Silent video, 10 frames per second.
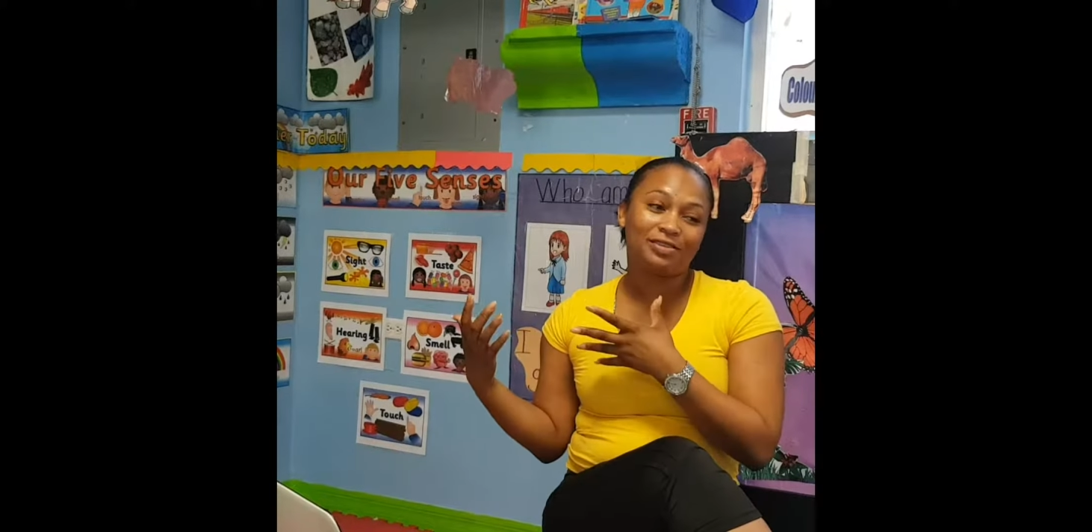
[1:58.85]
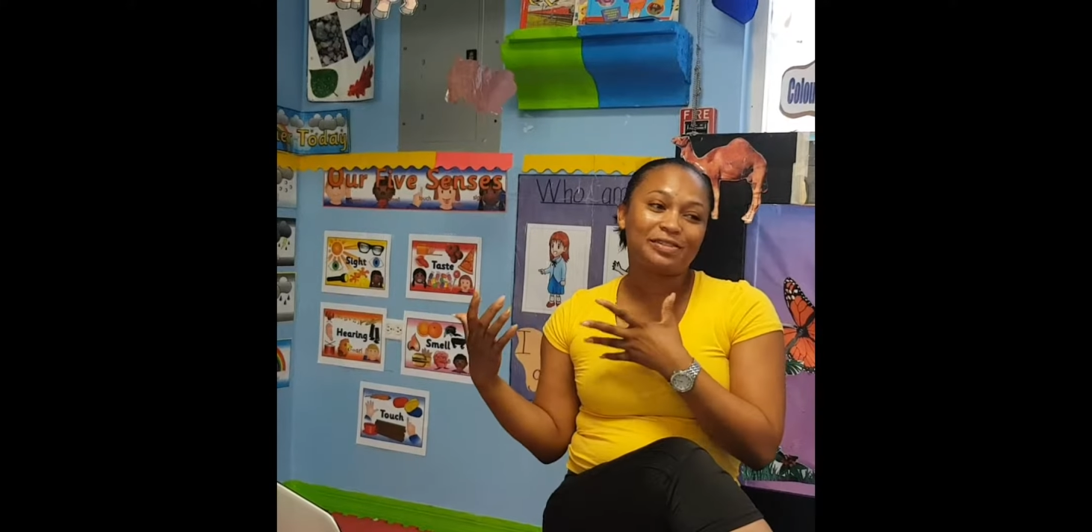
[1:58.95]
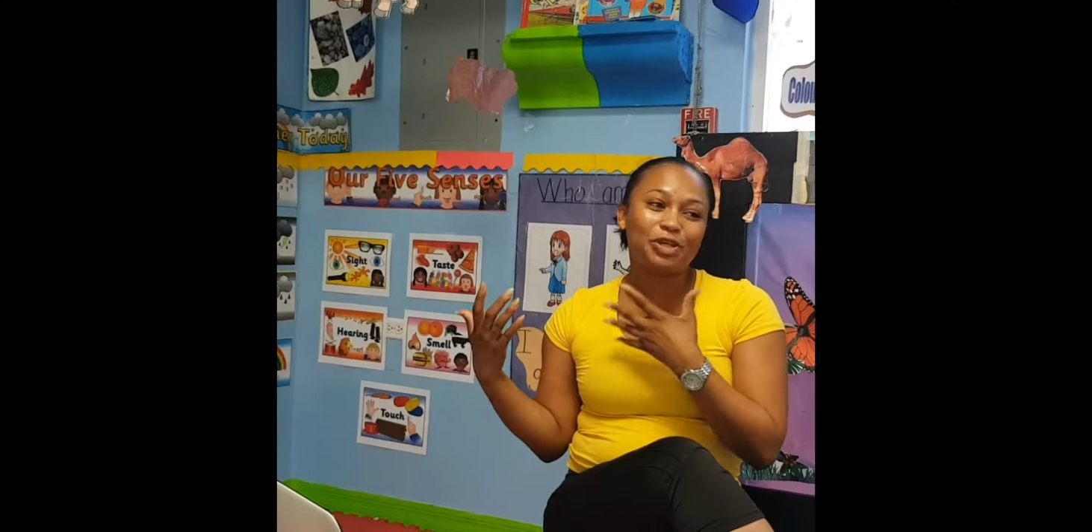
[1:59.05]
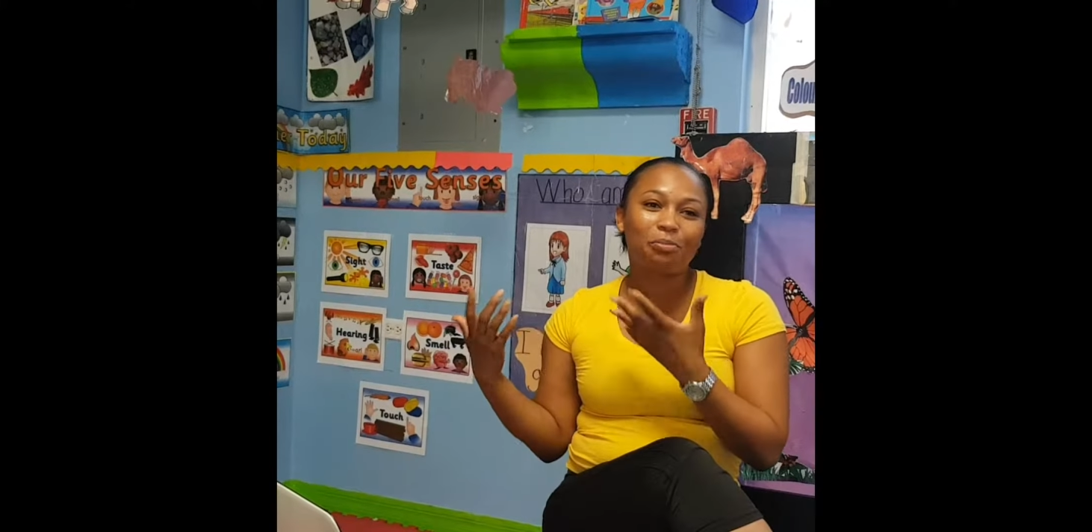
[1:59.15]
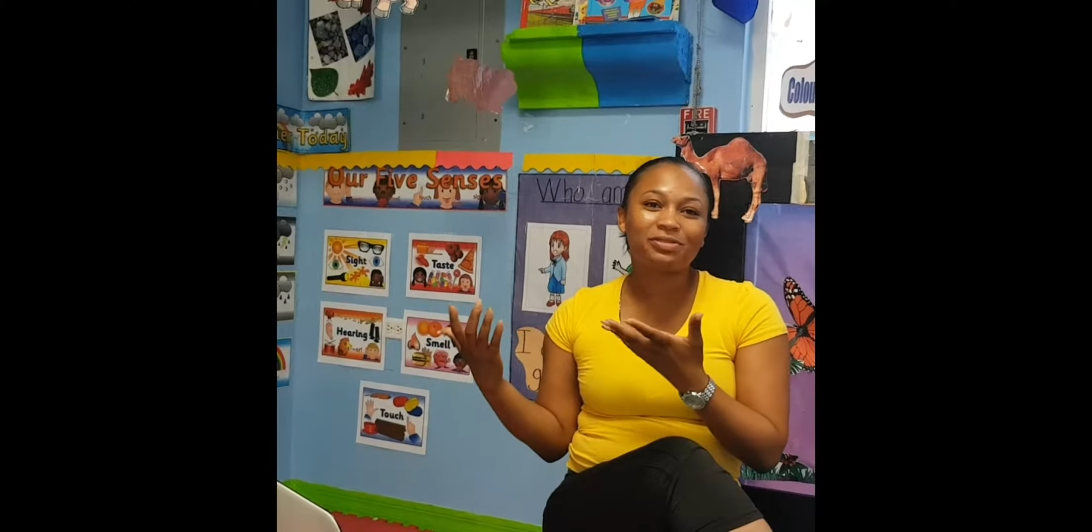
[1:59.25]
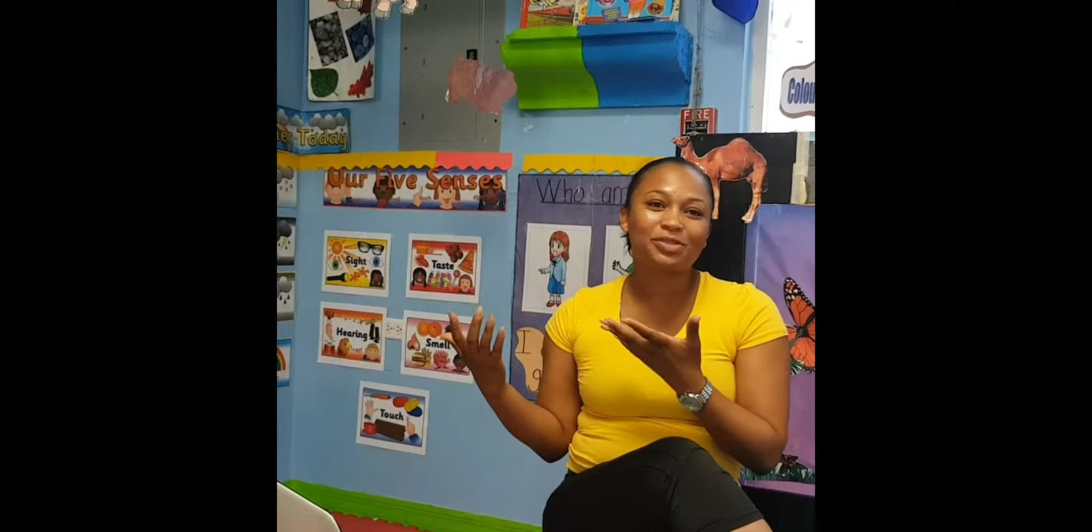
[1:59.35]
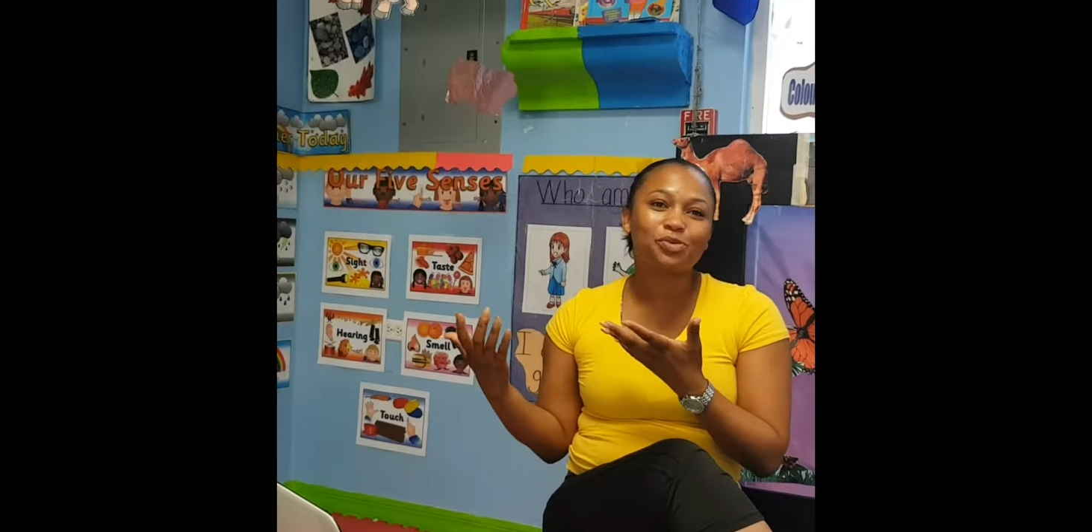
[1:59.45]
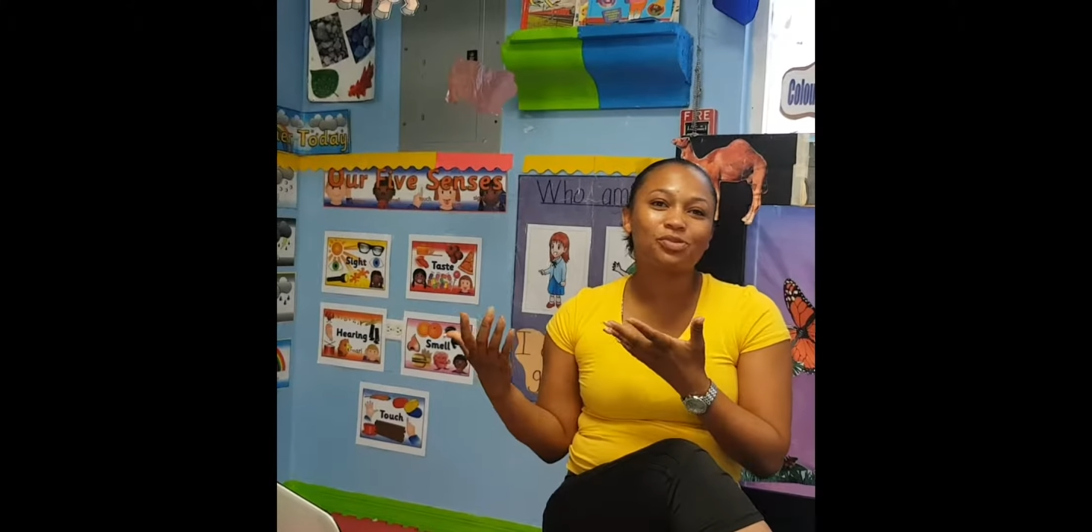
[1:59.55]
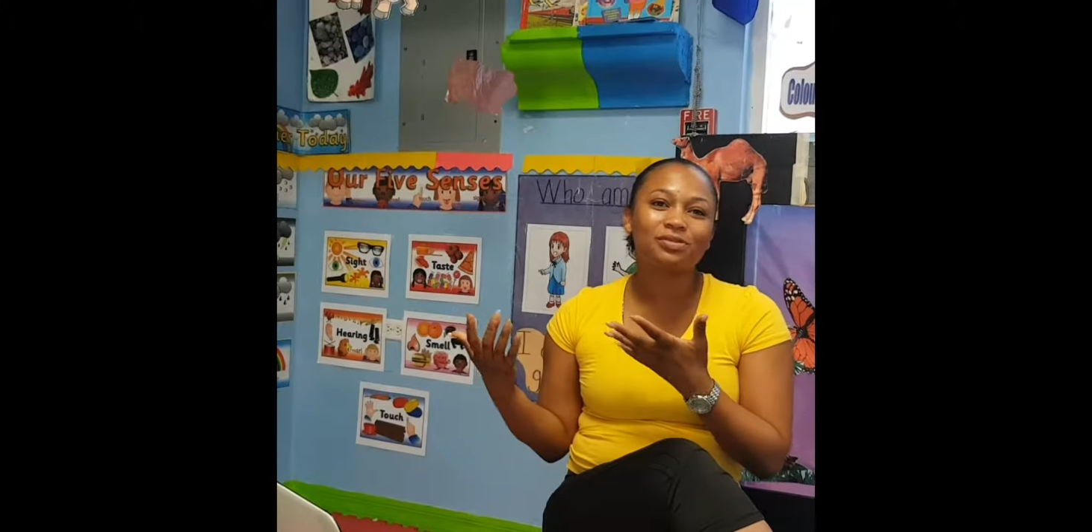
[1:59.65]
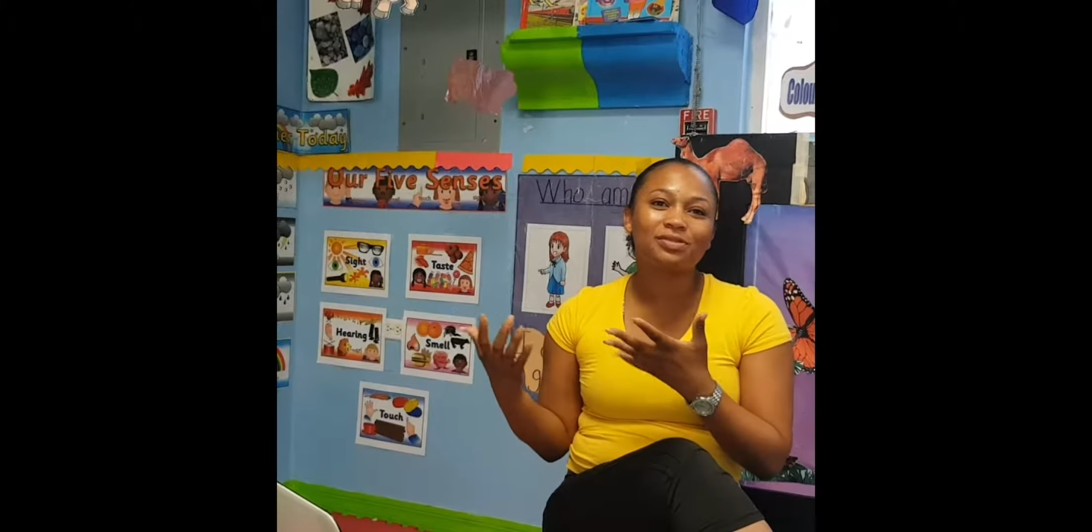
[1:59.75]
because some
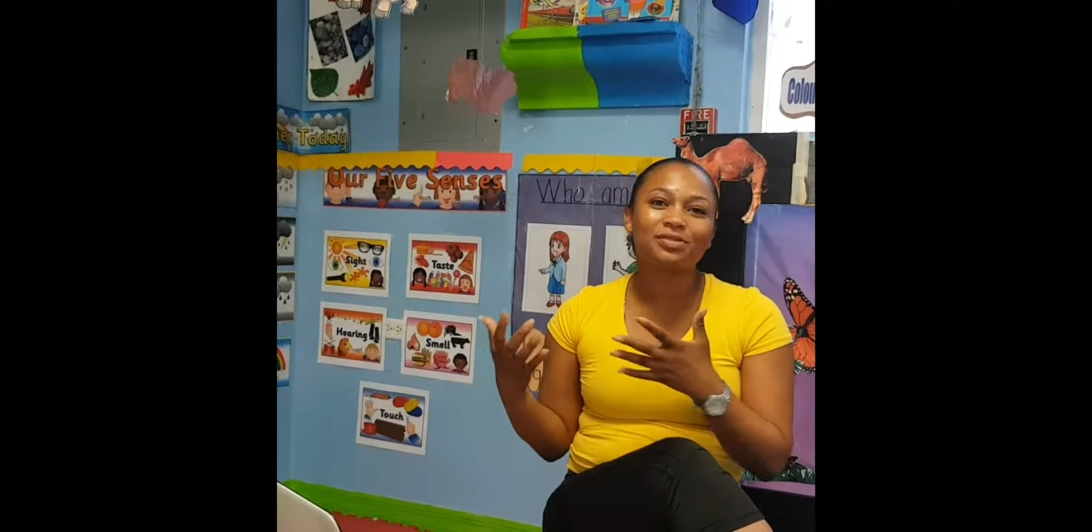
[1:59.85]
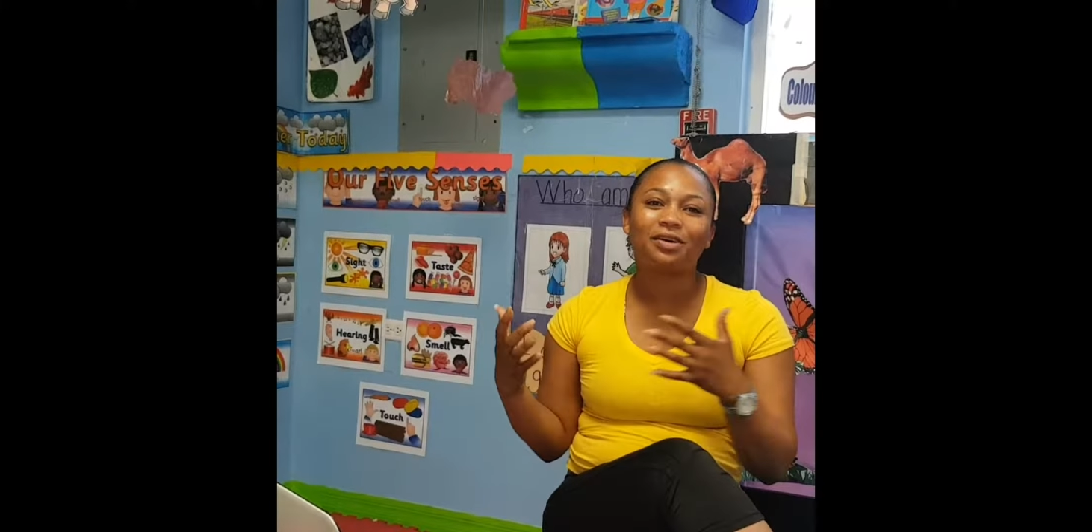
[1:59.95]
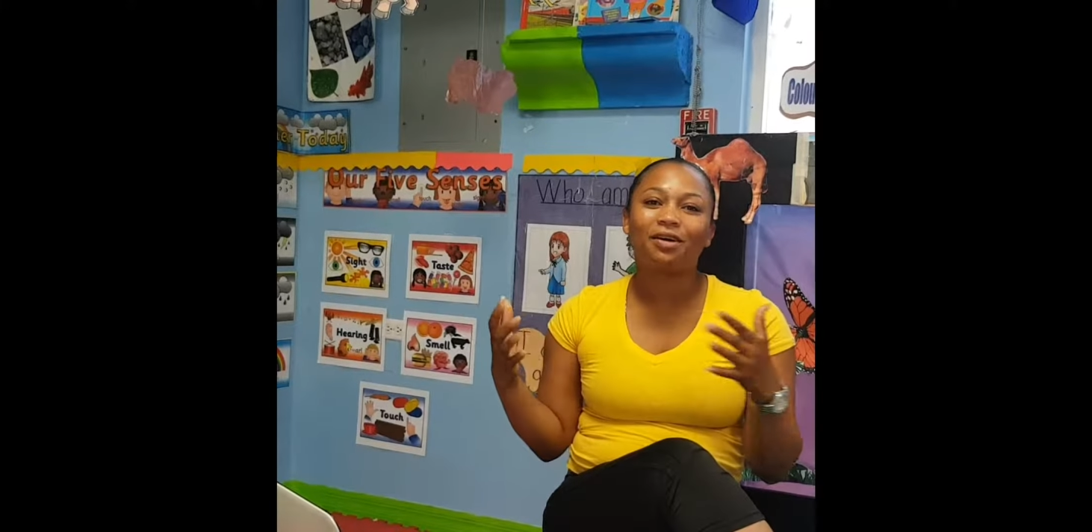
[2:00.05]
schools